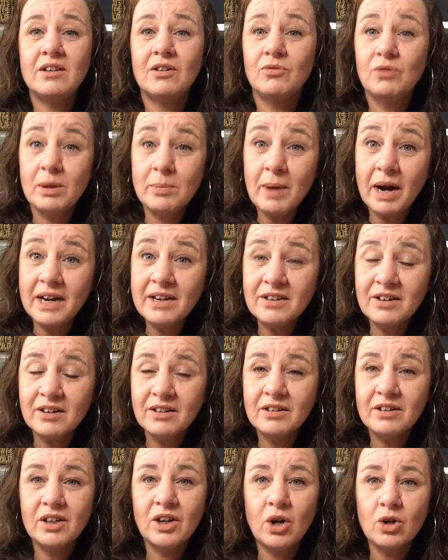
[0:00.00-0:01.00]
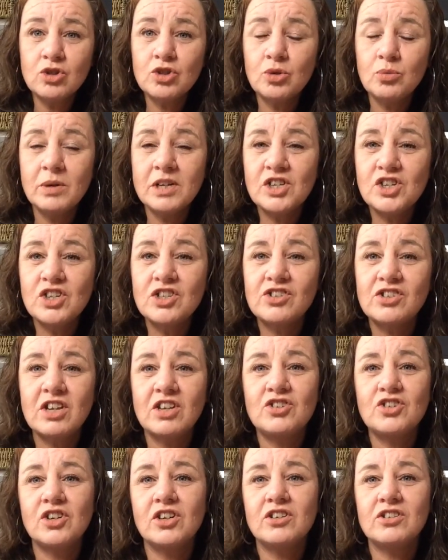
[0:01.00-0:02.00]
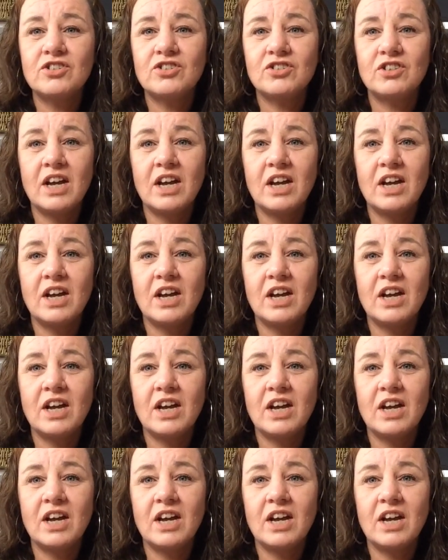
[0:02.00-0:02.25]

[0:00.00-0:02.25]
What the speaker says: Reminder, go to Witchy Stitchers.